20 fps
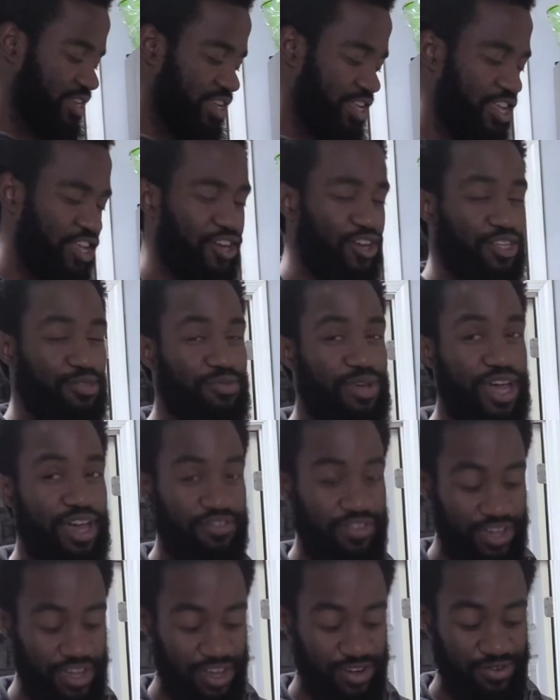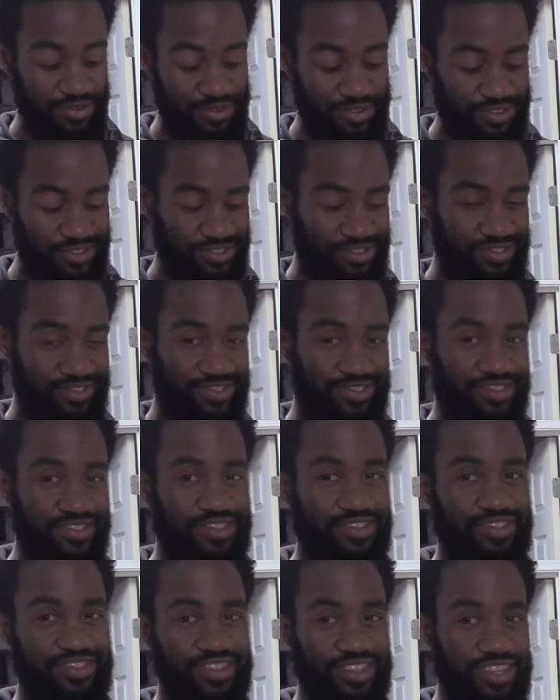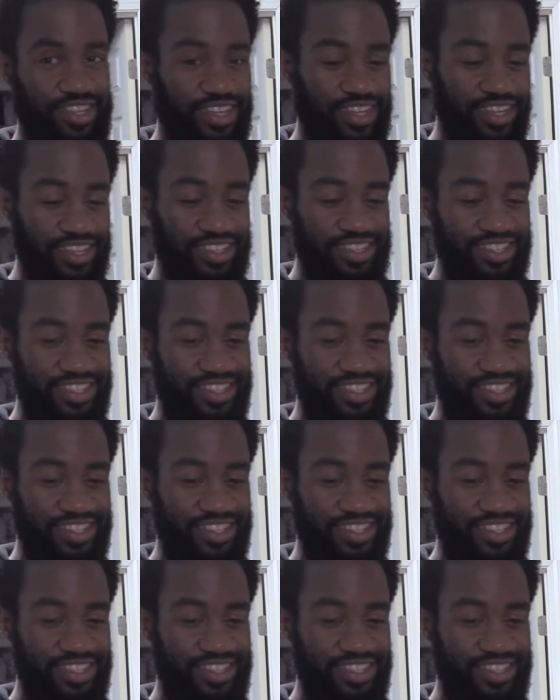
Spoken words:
here goes my avocado oil. Yes.